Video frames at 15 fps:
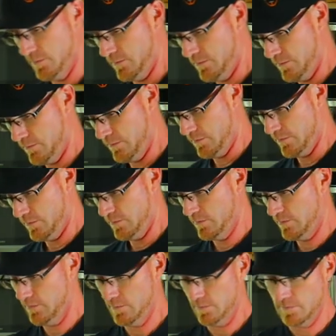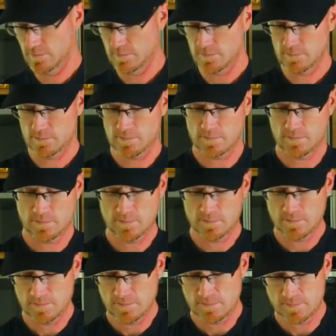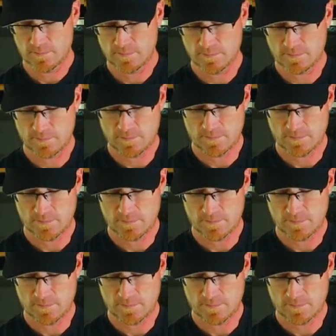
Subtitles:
No one is speaking in this clip.